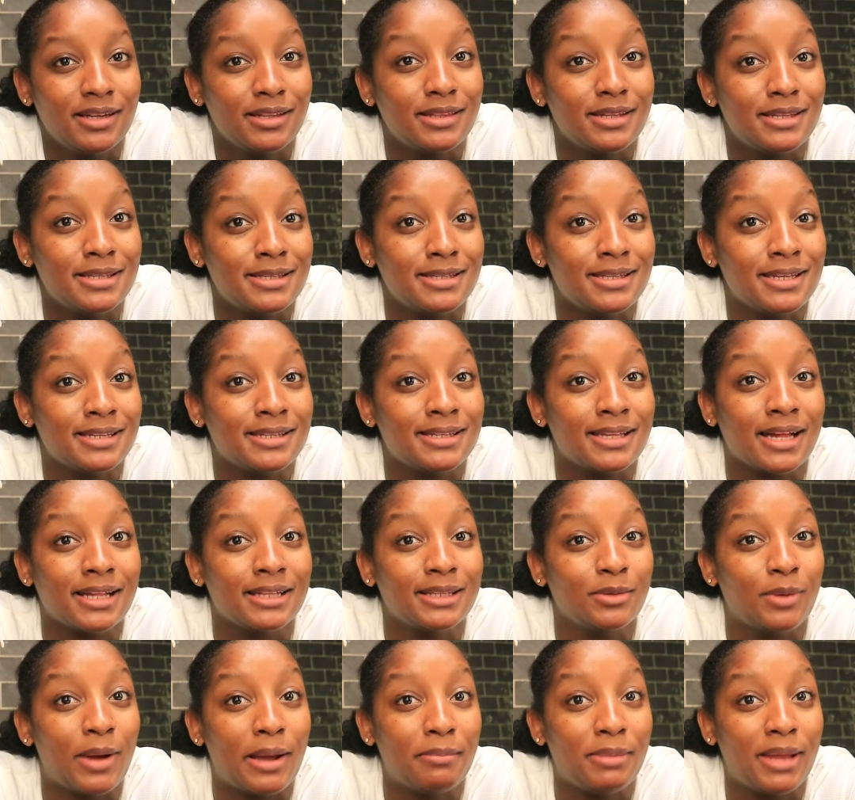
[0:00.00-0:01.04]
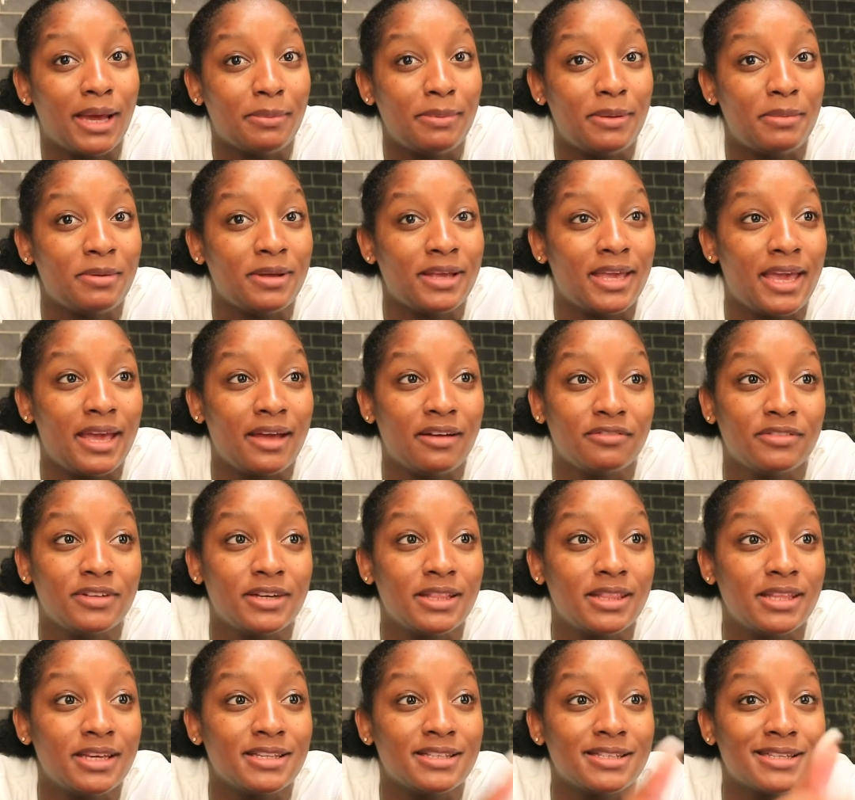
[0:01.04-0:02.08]
this is exactly why Black people can't have
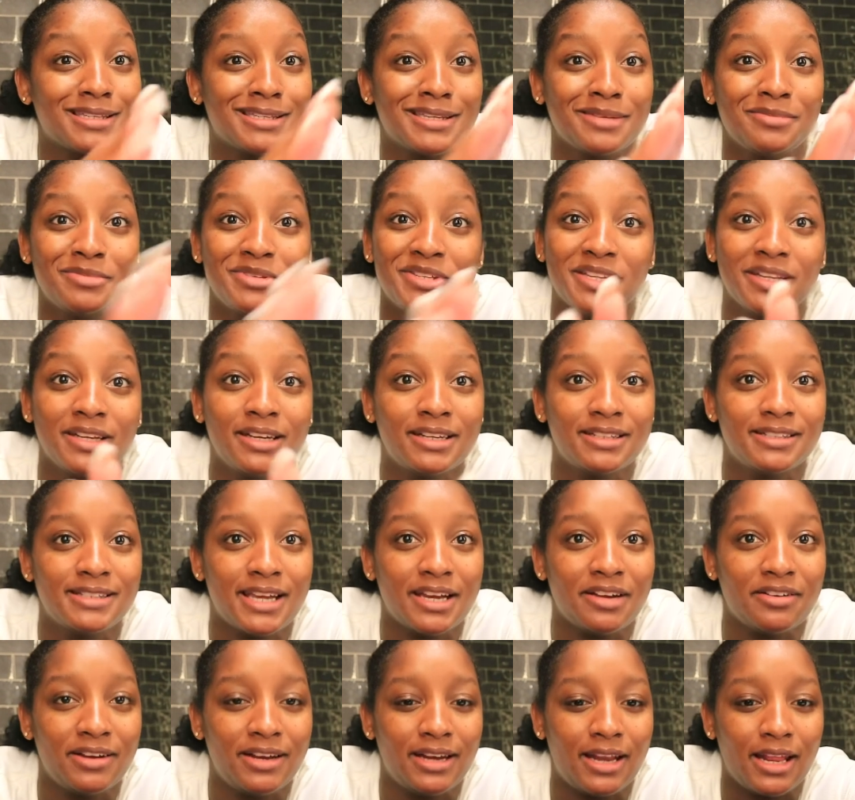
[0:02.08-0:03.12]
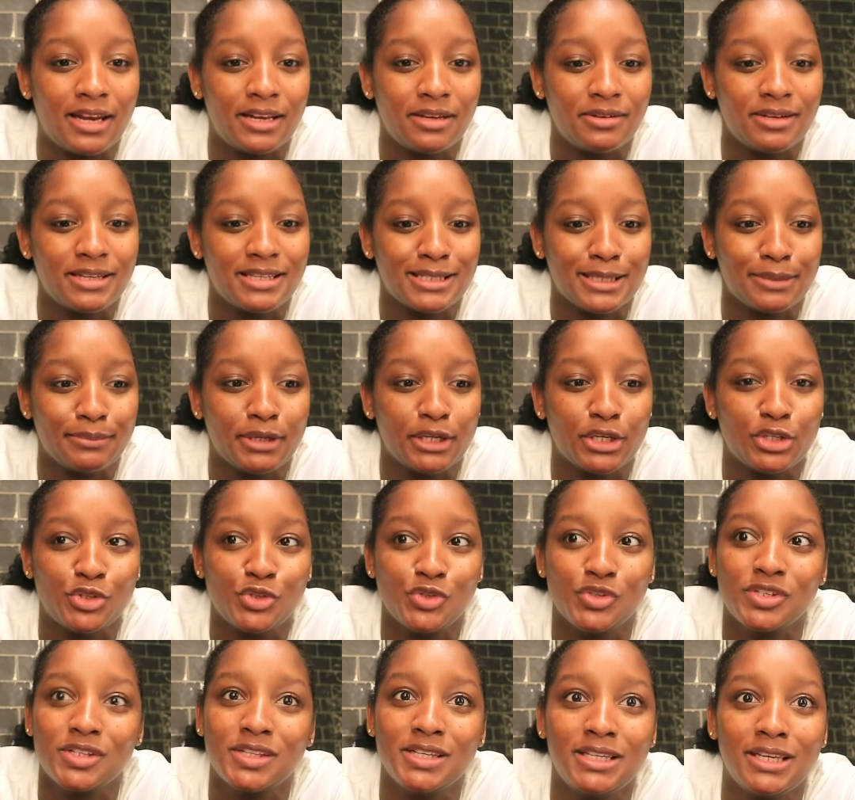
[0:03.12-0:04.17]
good things, because I'm still gonna decorate anyways. I'm gonna
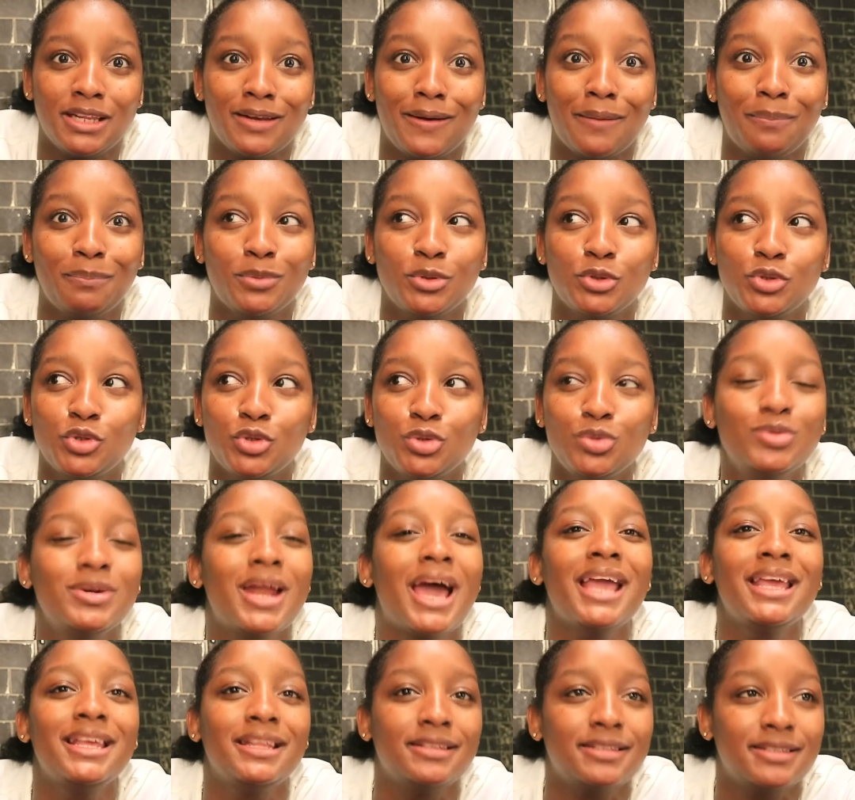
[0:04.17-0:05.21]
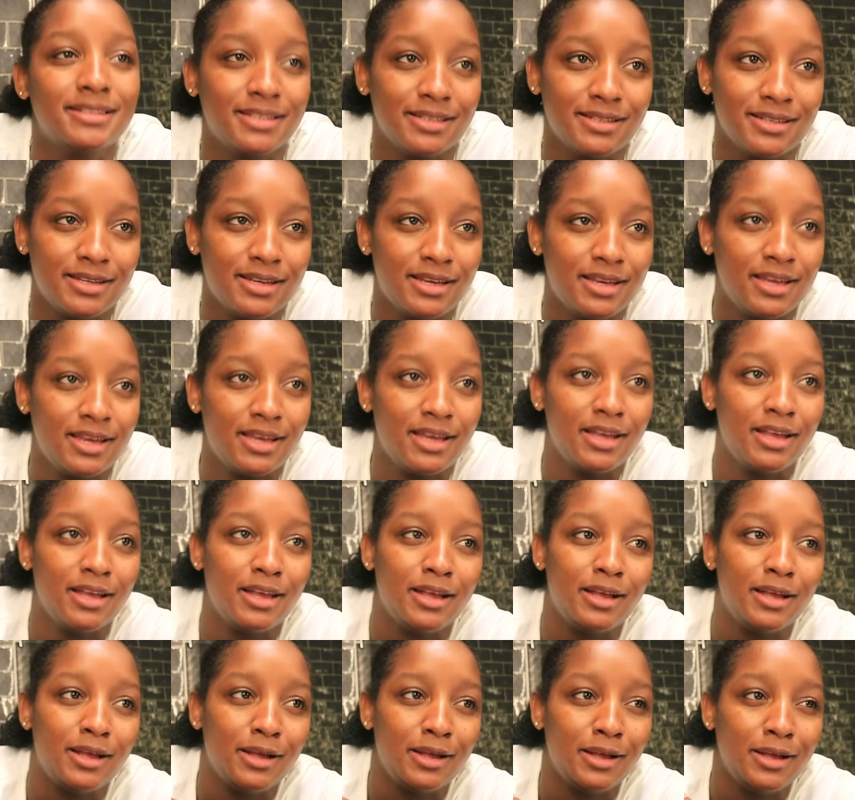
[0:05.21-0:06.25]
just clean it up tonight,
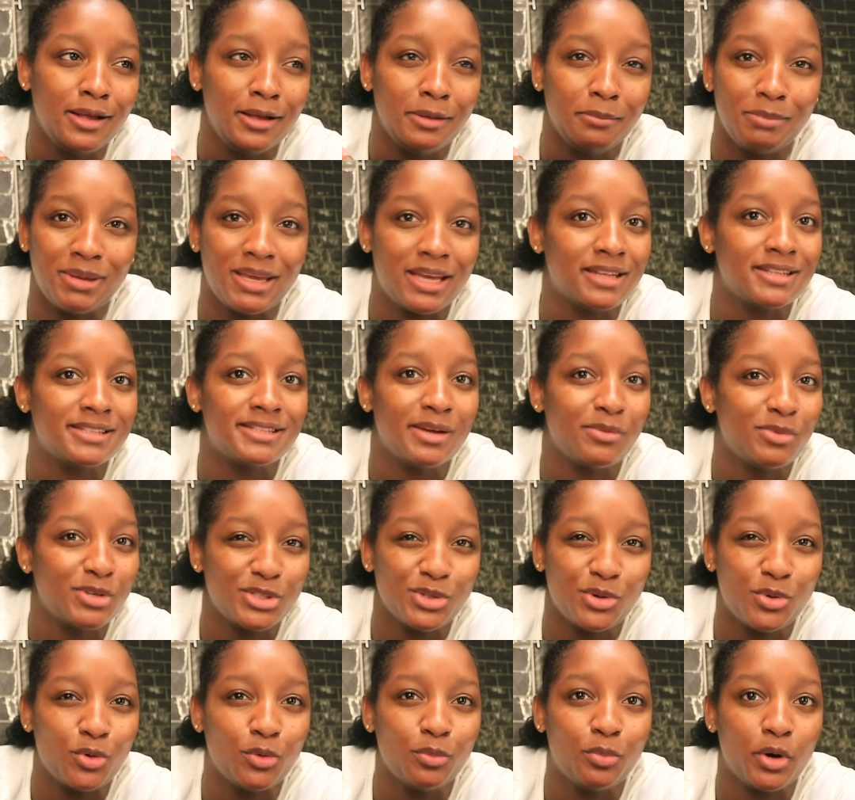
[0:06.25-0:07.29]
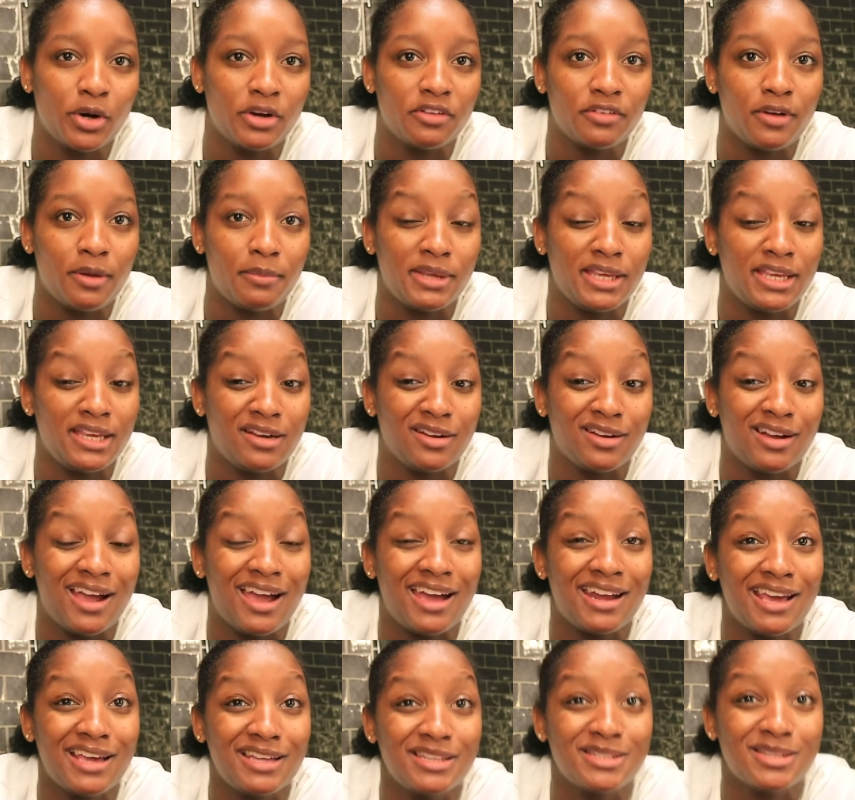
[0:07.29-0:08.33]
because that was the whole point of coming here.
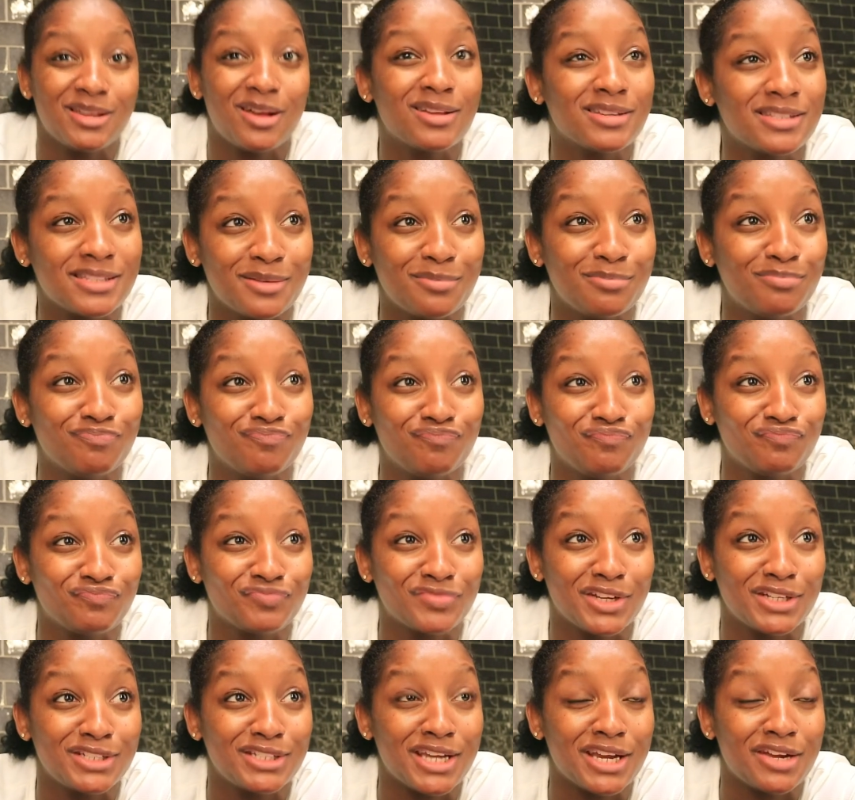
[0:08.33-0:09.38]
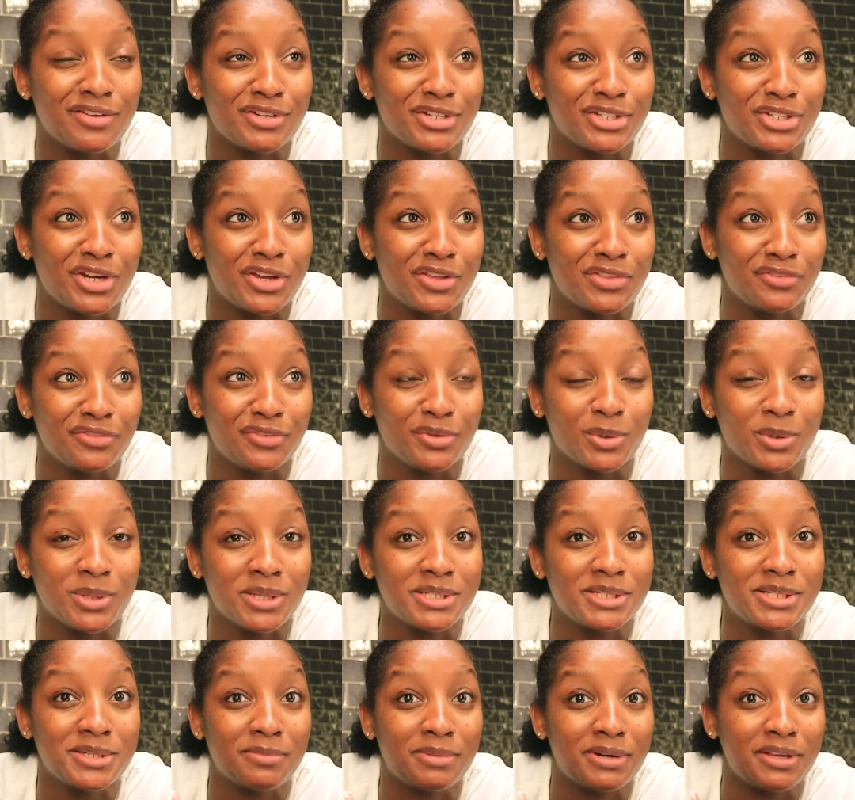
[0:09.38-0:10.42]
And I saw some decoration on the floor
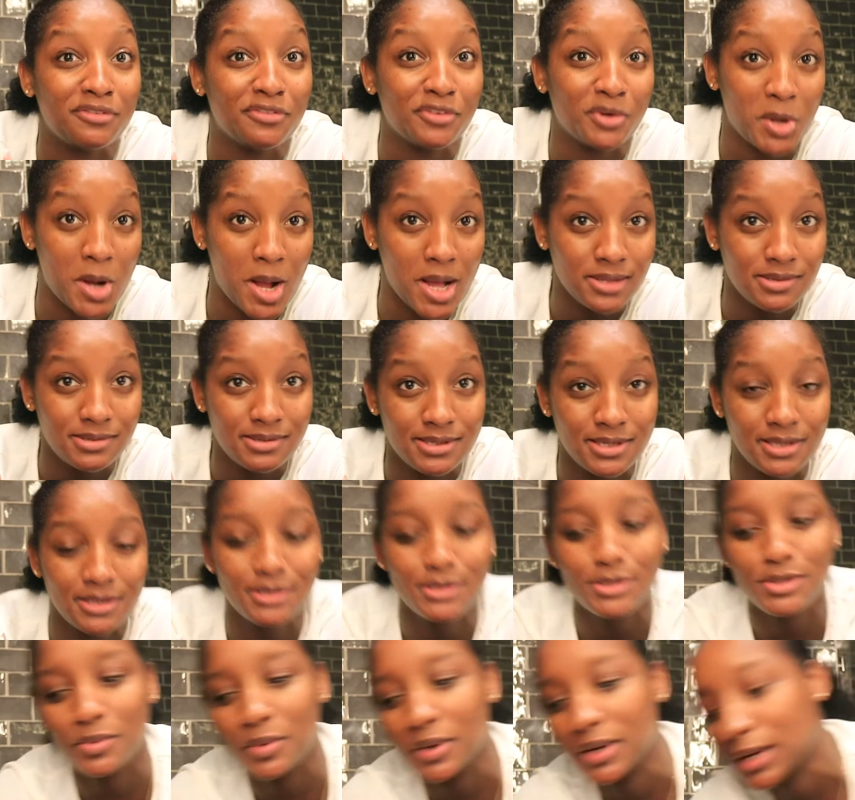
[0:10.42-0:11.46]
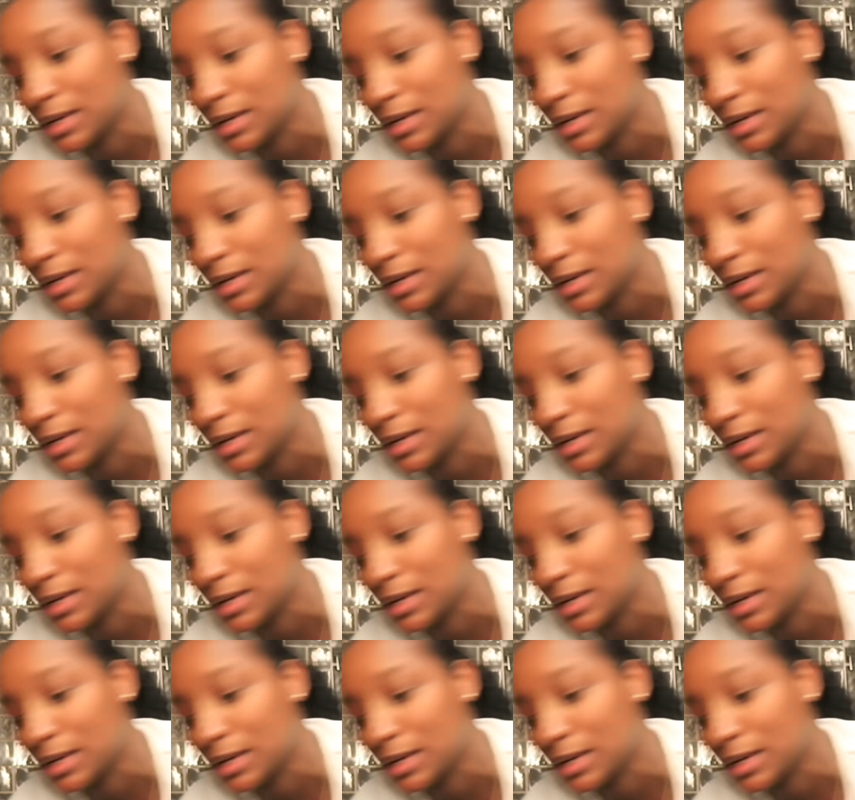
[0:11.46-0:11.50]
that somebody forgot, so we're